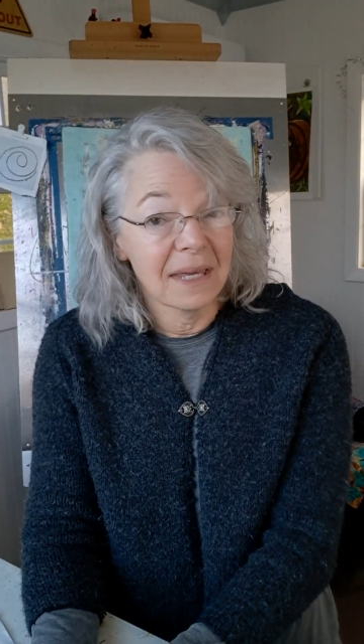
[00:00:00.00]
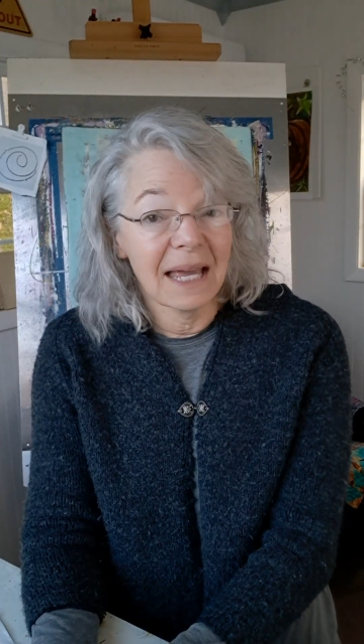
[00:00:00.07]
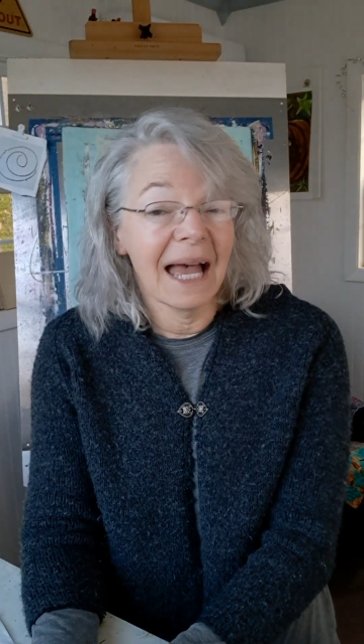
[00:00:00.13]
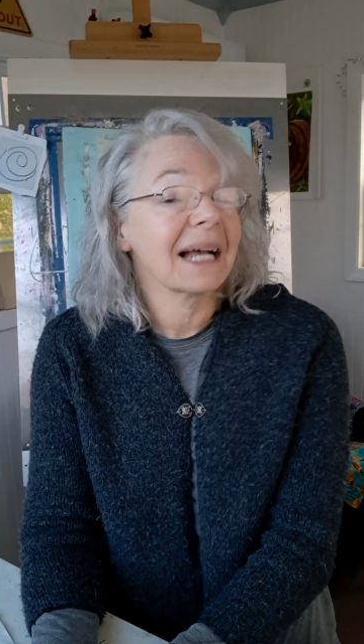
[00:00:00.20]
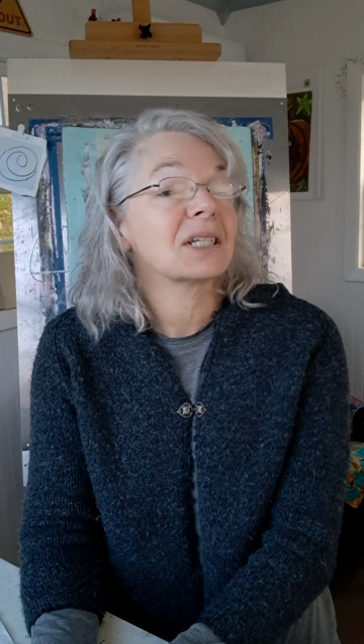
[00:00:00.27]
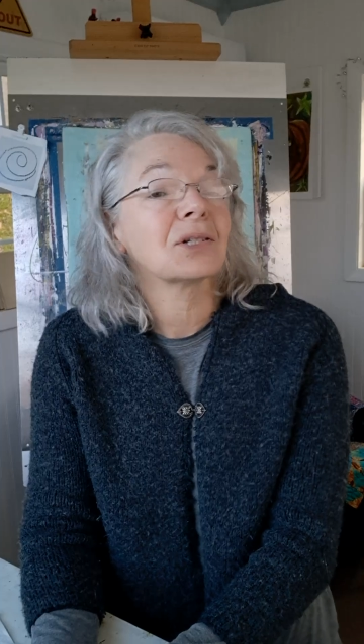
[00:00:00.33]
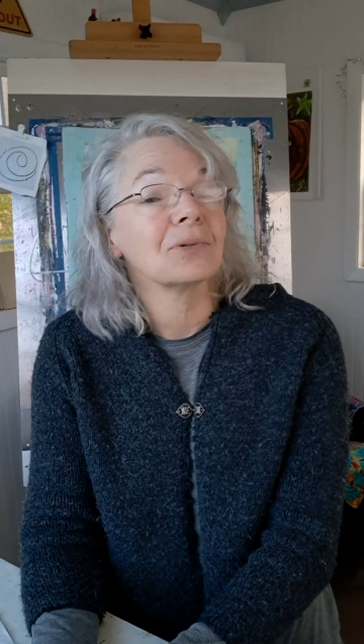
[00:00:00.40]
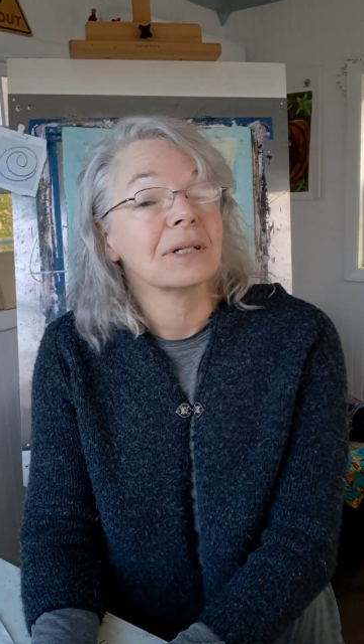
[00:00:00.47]
the
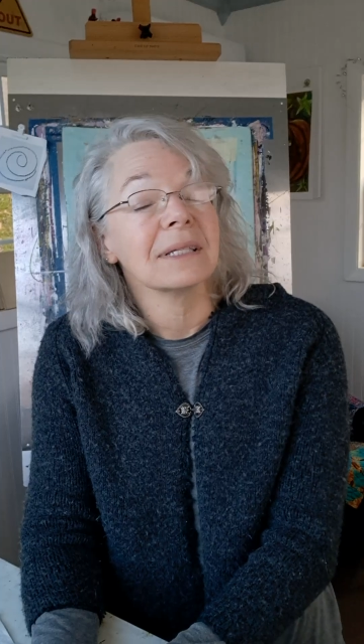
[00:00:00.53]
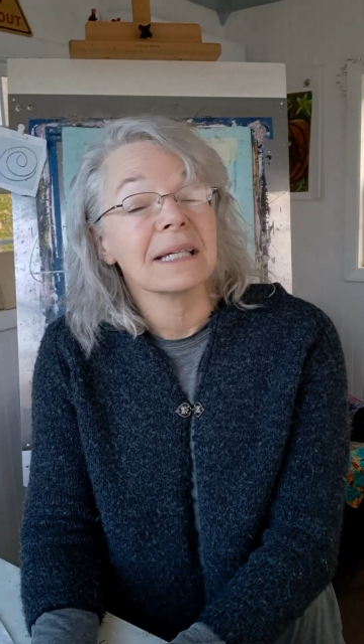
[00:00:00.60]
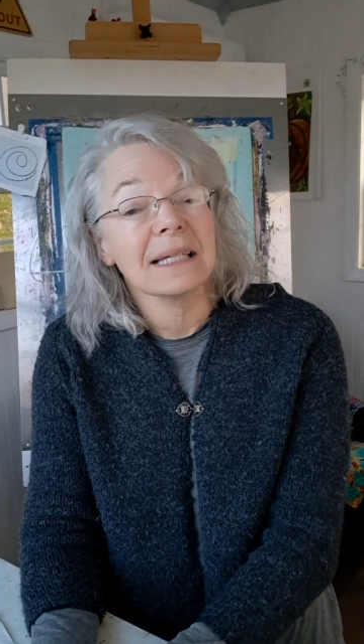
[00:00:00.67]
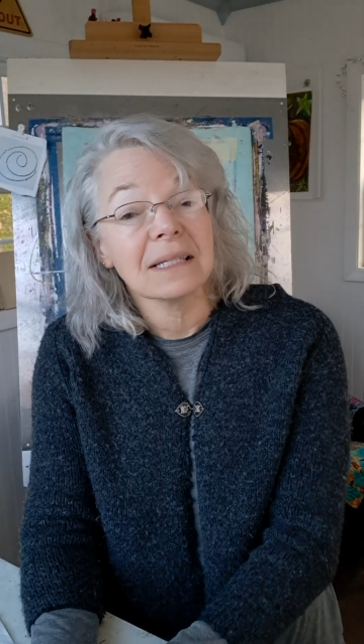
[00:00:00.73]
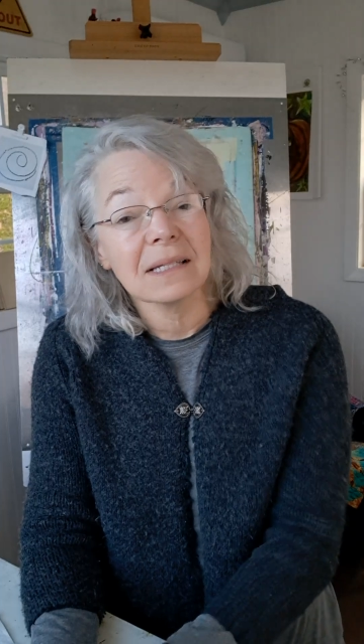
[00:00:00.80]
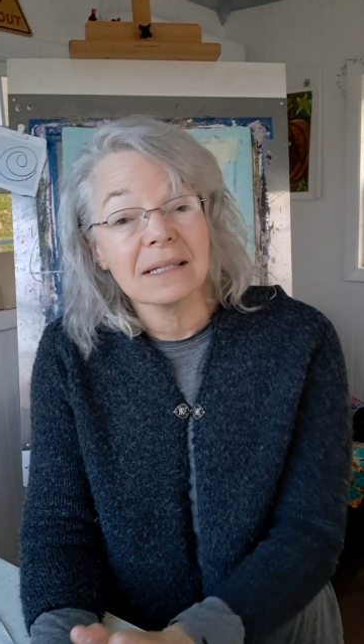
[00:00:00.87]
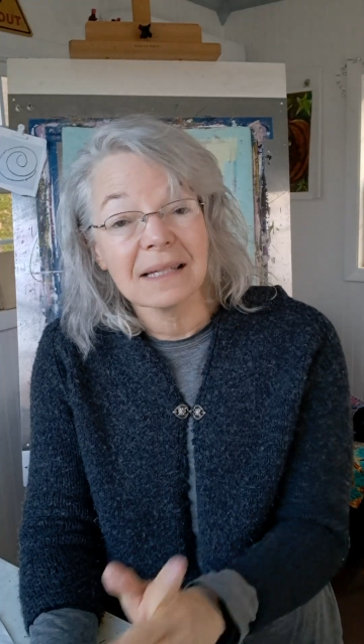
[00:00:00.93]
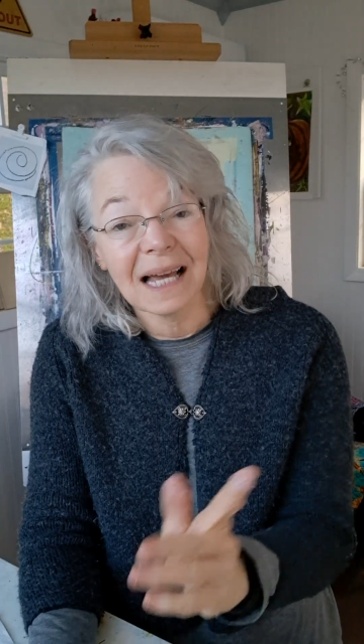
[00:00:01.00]
extras
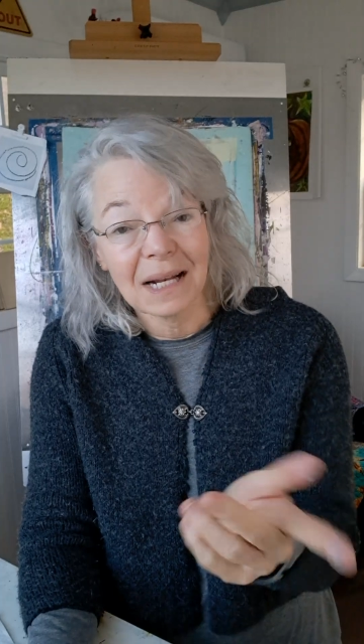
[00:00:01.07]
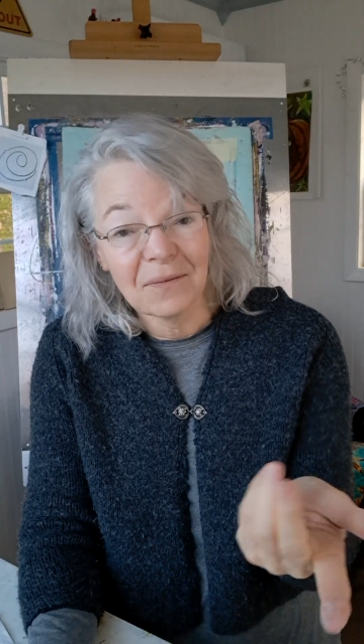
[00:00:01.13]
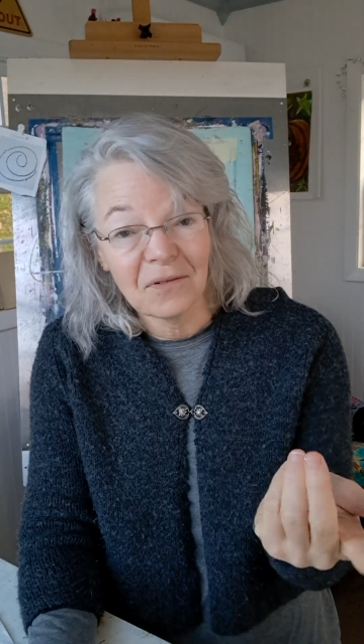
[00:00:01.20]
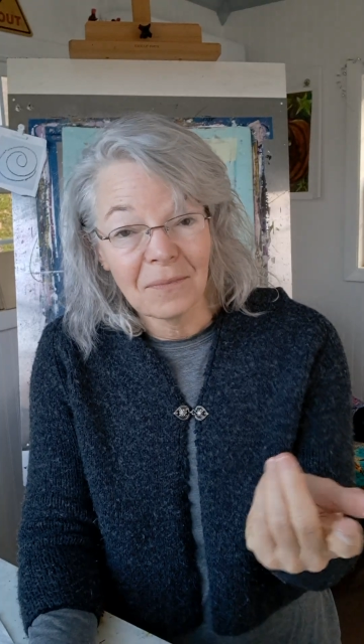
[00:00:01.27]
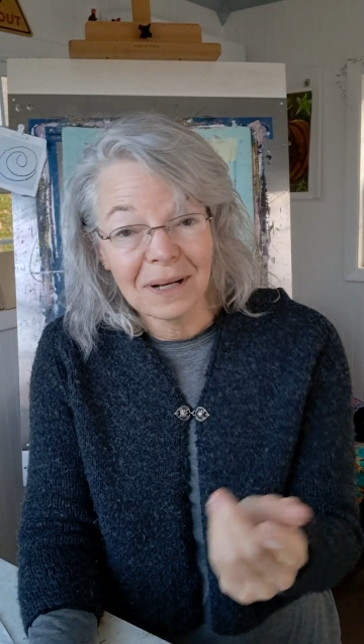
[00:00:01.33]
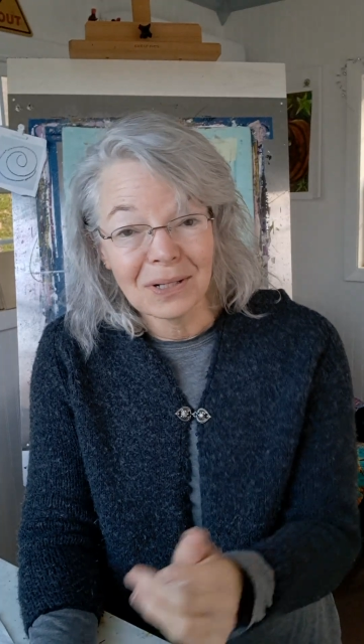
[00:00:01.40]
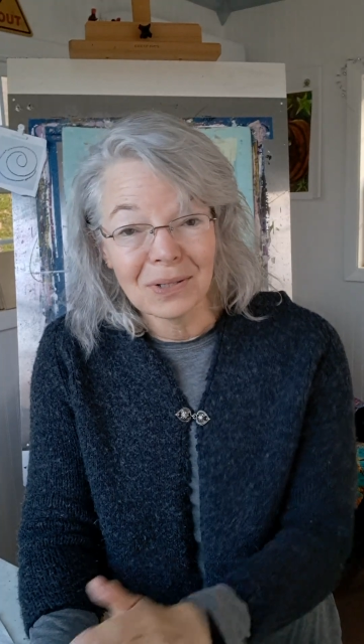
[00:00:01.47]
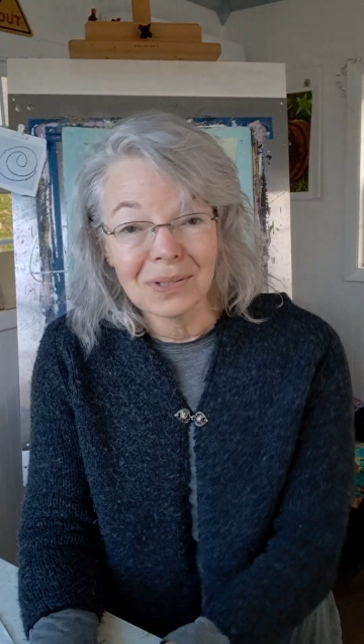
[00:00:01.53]
is to sign up
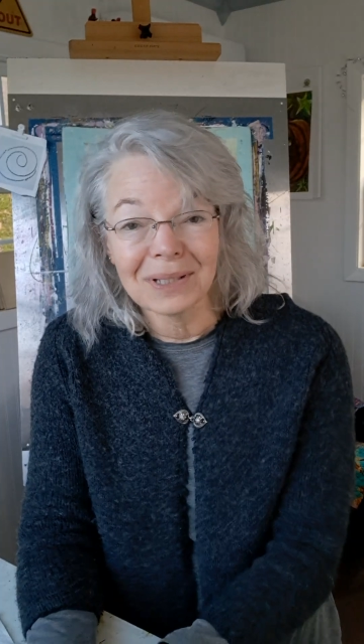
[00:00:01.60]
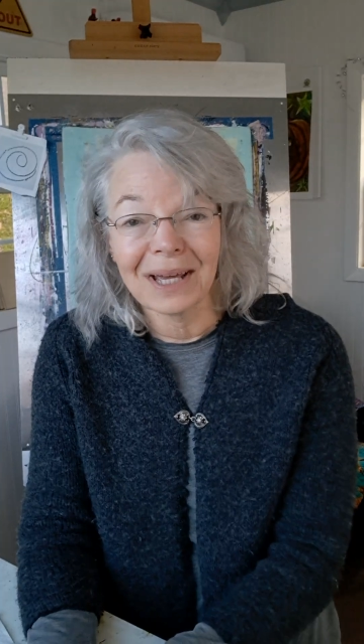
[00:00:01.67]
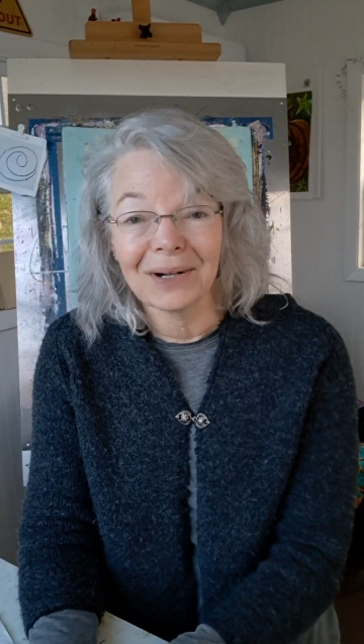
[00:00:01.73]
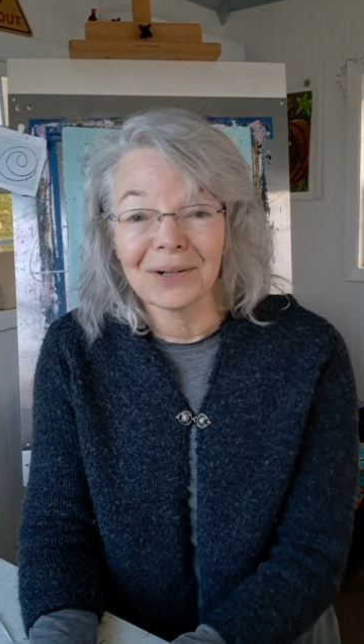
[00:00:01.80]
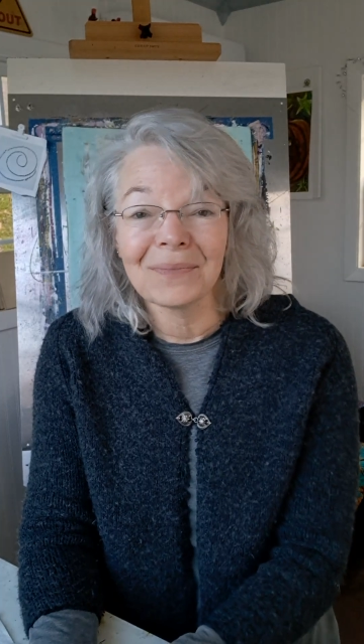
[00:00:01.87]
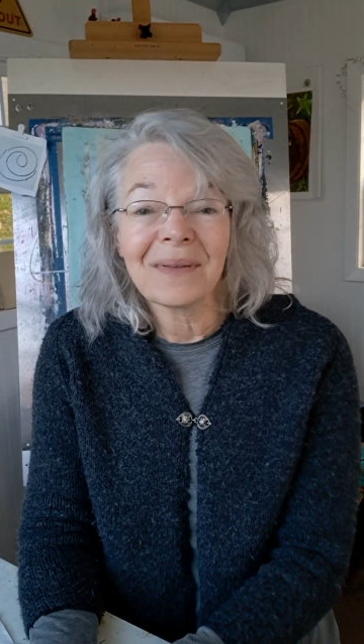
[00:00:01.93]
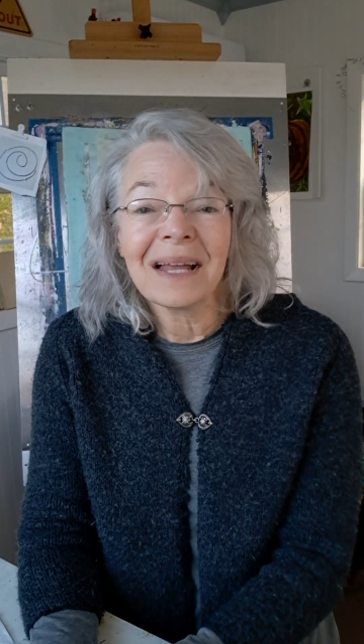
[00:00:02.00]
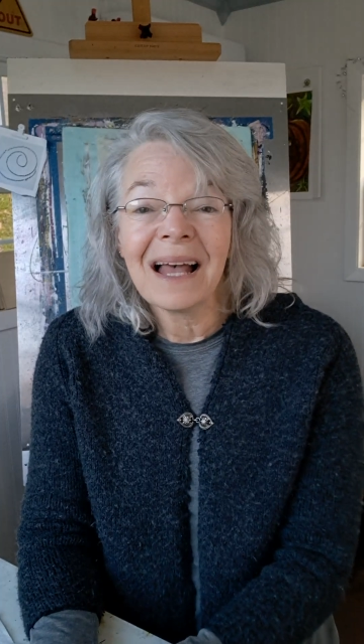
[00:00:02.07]
for my
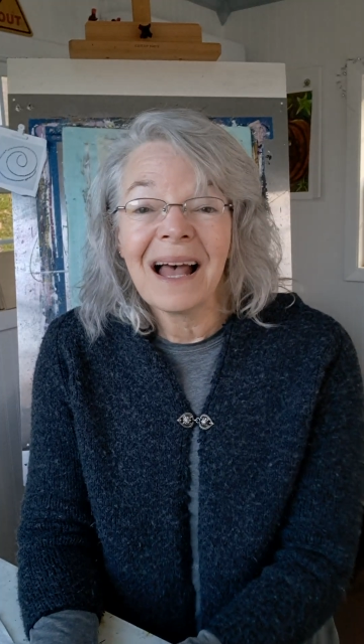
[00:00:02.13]
newsletter.